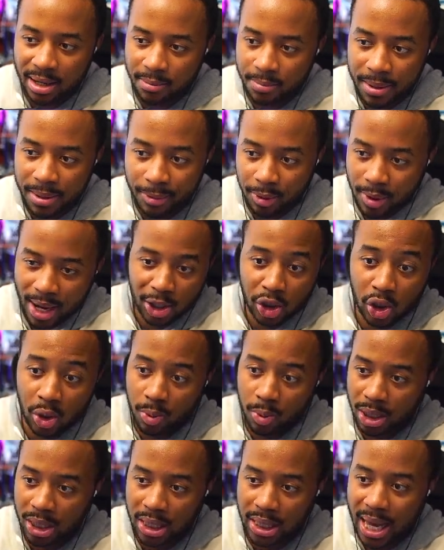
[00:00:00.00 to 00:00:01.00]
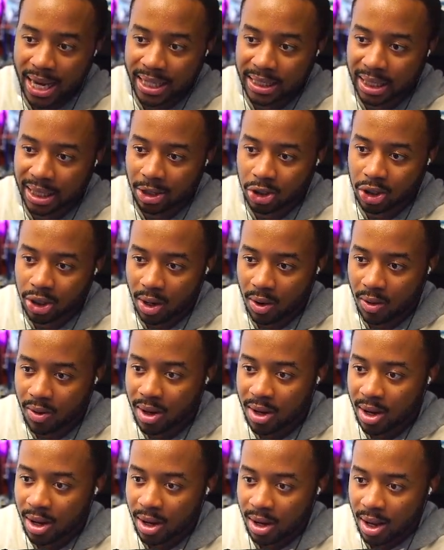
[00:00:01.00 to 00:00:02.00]
people actually really liked it. So
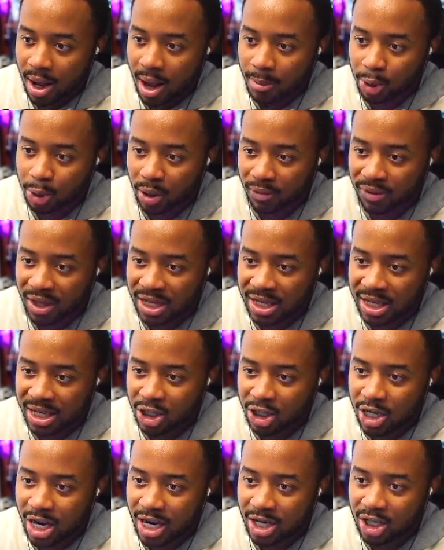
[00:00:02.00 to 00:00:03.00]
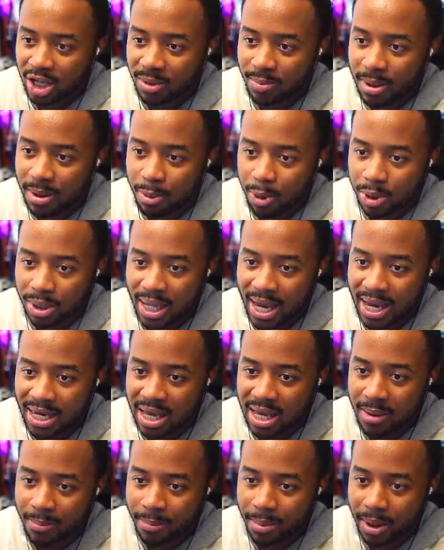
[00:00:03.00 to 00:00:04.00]
I'm sure if they did change it, people would like
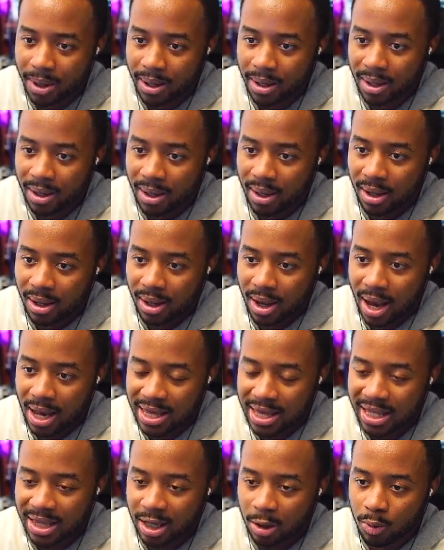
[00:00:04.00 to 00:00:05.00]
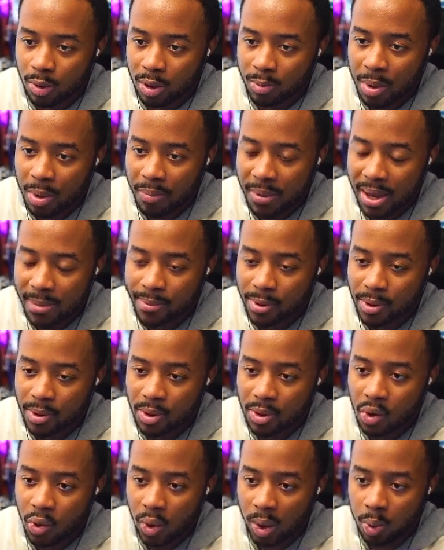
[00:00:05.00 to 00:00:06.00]
it, but I think there would be people
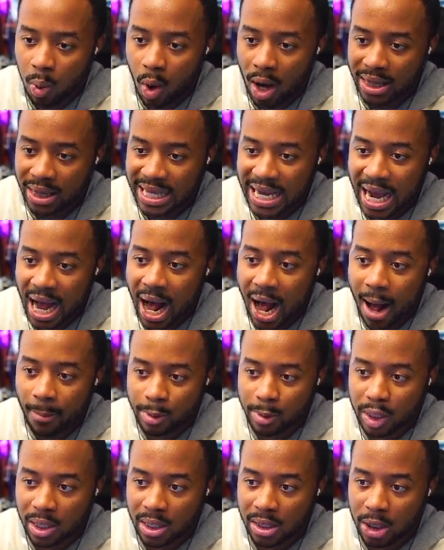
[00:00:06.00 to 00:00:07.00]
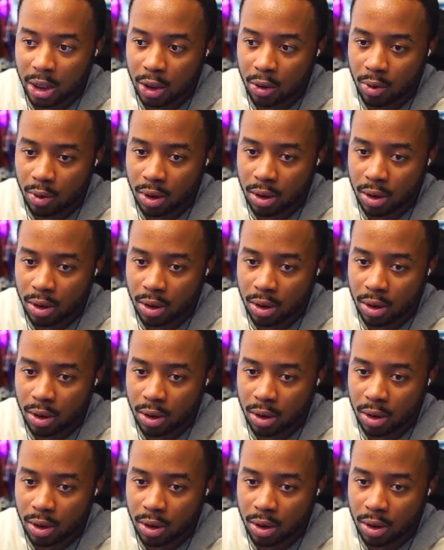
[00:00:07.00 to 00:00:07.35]
who would want the option to